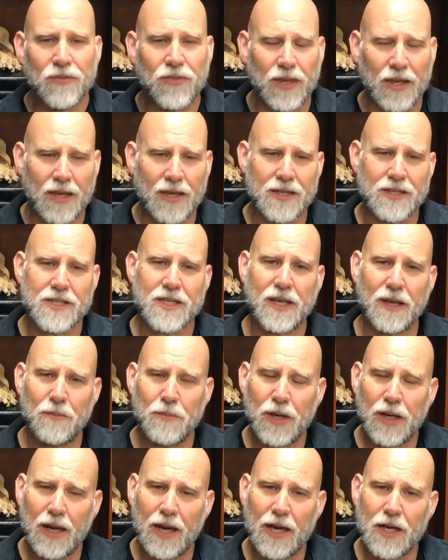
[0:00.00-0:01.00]
The
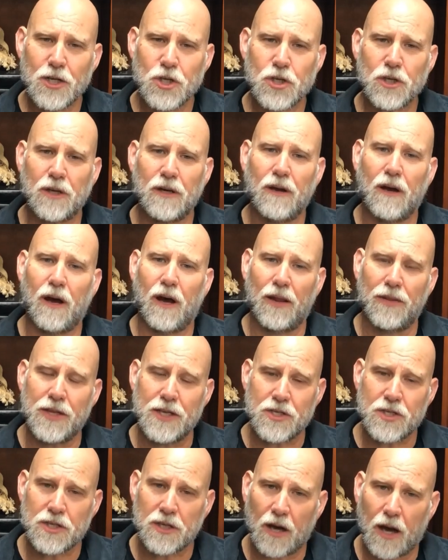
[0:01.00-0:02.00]
intimidation on
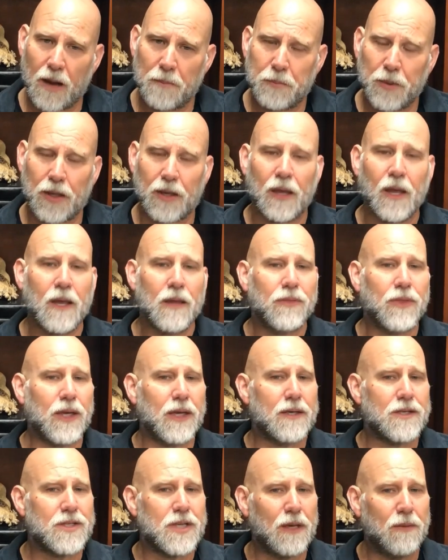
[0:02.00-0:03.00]
this topic, the
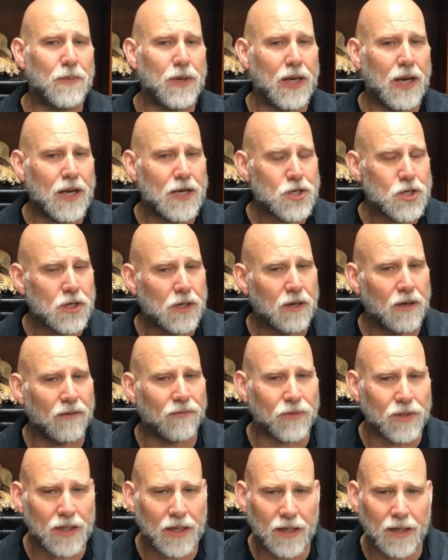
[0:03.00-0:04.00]
intimidation
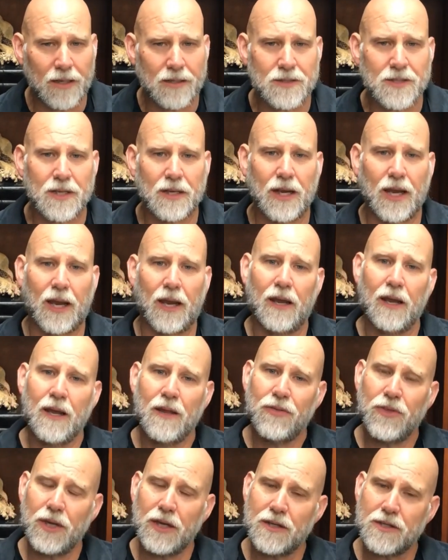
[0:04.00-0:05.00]
of leading today,
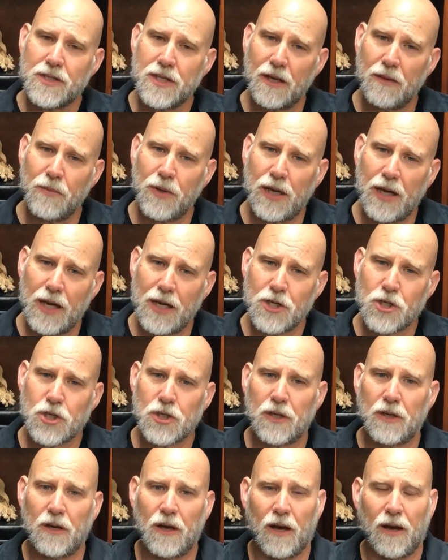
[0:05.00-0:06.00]
the
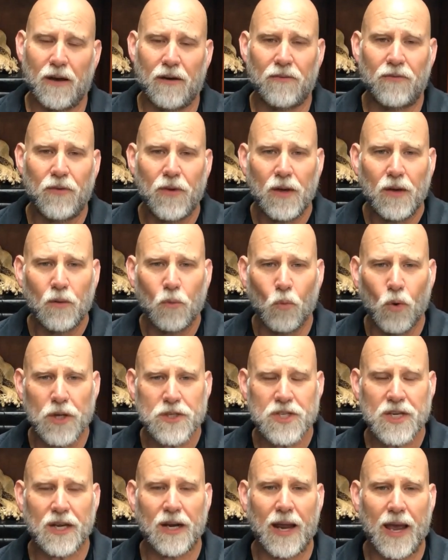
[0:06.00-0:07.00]
intimidation of
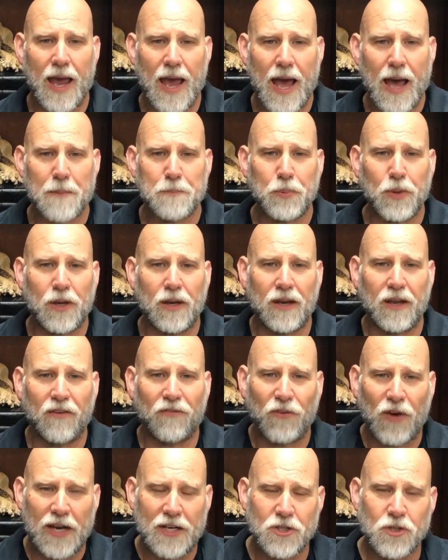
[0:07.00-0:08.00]
what's going to happen
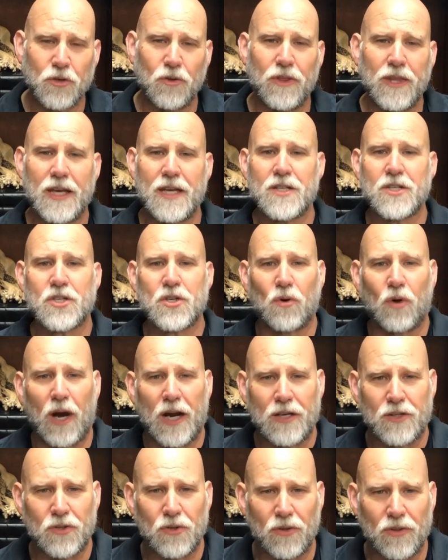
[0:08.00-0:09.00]
if I do this or
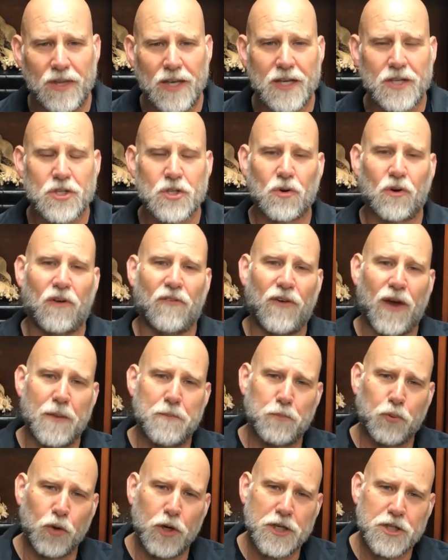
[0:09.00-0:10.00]
I do this or if I
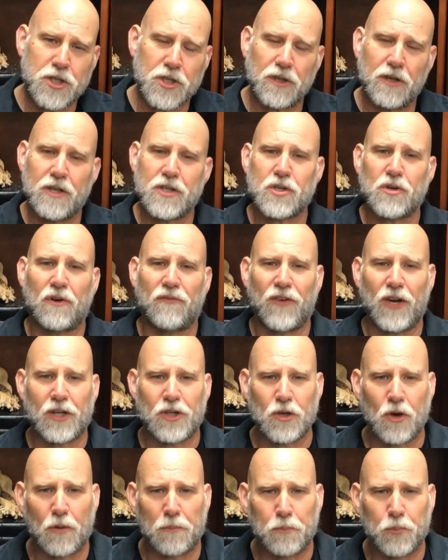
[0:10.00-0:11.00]
preach this or if I
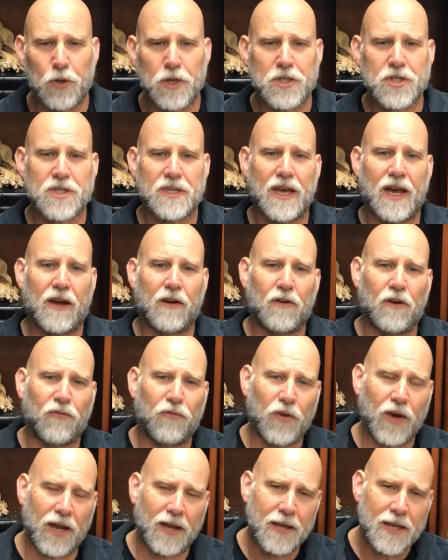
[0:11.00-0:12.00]
don't preach that or
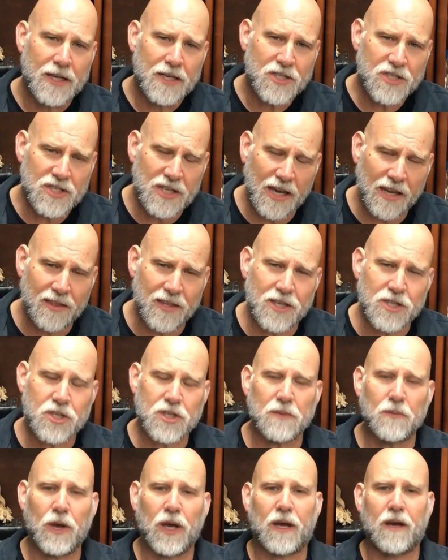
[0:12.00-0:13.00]
if I say this
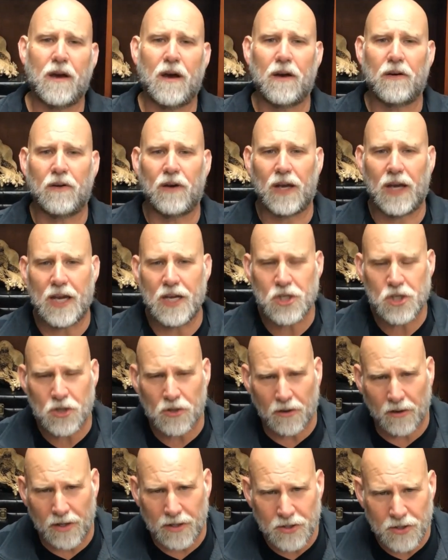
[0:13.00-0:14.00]
to my
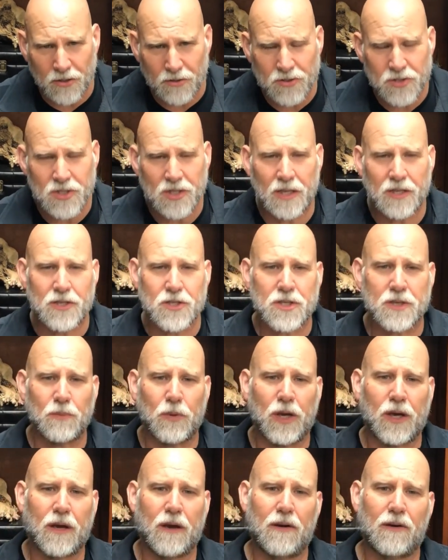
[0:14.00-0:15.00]
congregation or I don't say this to
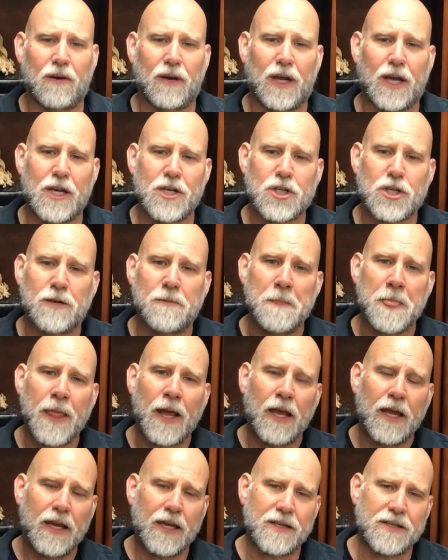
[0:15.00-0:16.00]
my congregation.
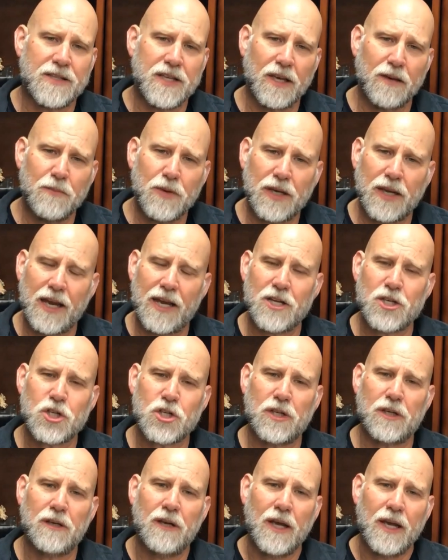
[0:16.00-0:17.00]

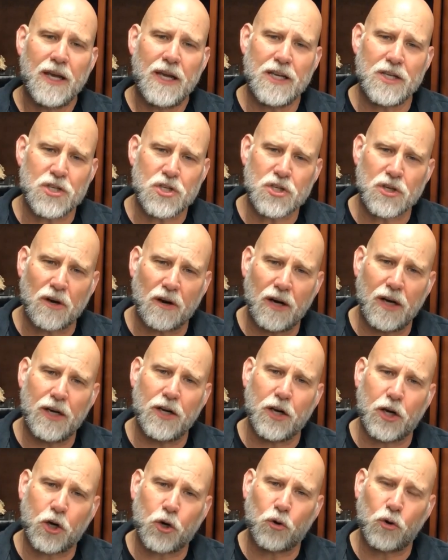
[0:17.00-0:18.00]
Intimidation is starting
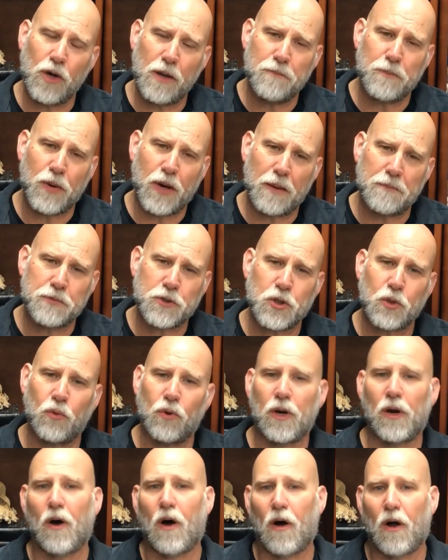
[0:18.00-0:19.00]
to creep up to
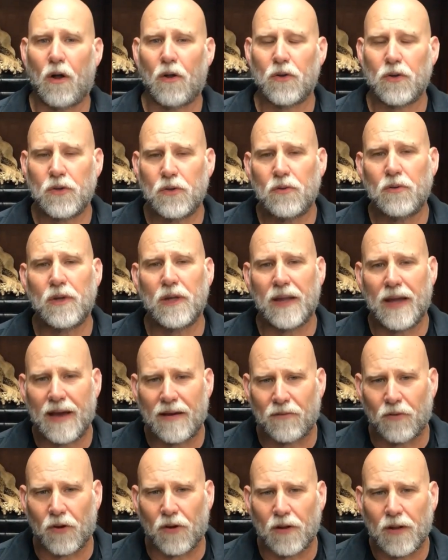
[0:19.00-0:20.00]
an all new
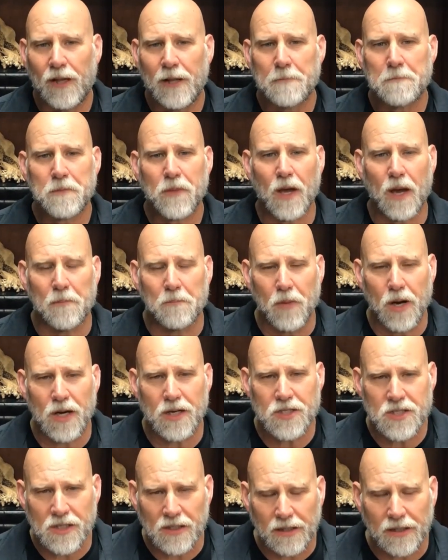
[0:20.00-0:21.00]
level
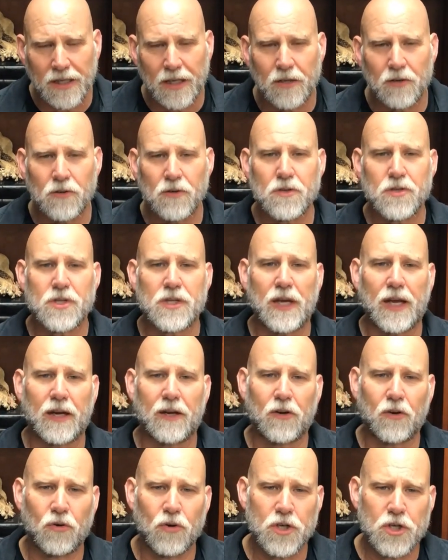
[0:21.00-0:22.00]
amongst leaders
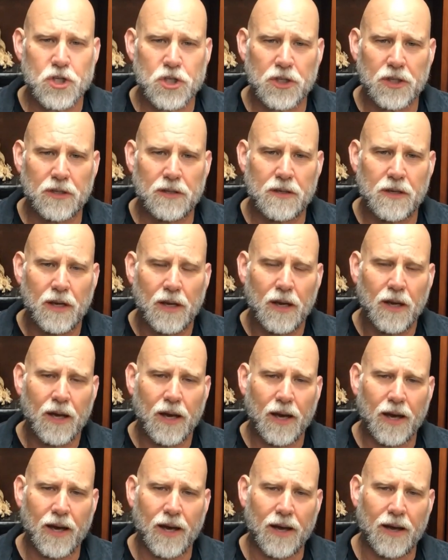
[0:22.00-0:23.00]
and Christian
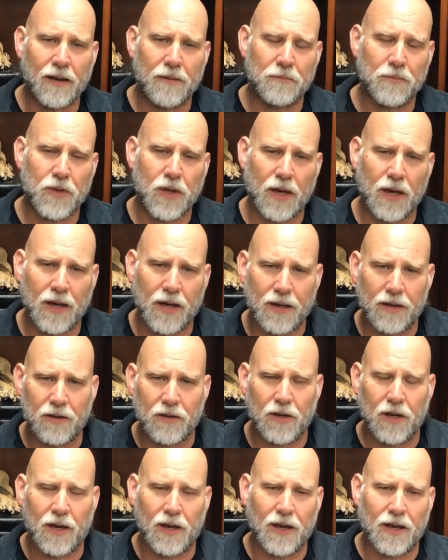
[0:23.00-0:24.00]
uh, uh,
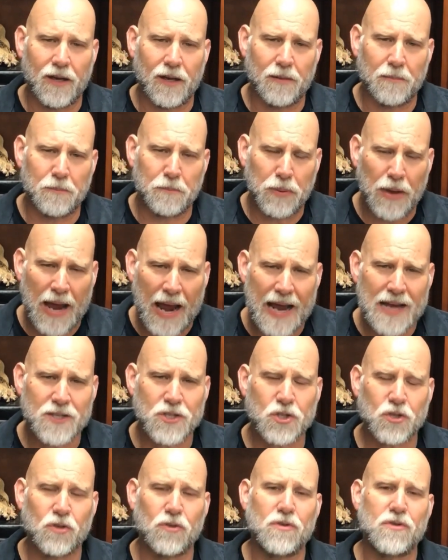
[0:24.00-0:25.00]
uh,
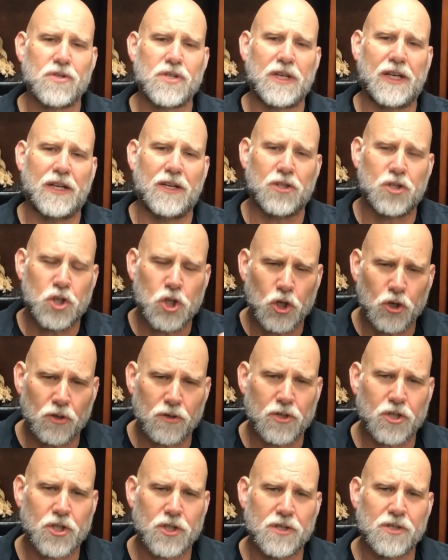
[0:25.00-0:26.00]
pastors, in
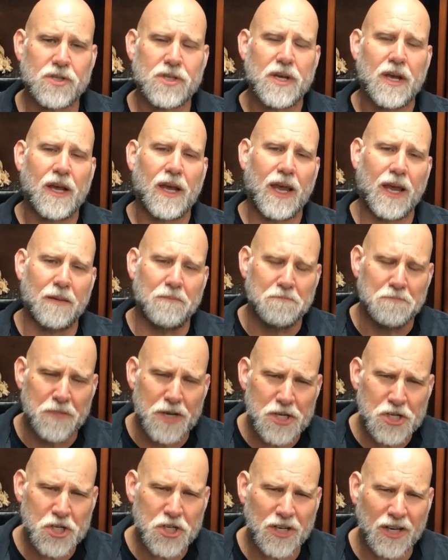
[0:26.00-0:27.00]
churches, and
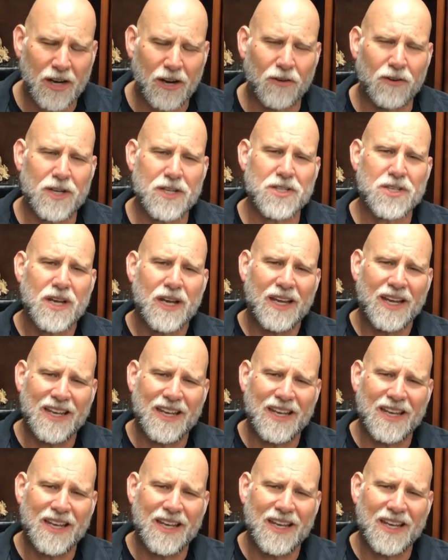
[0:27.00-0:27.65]
missionaries.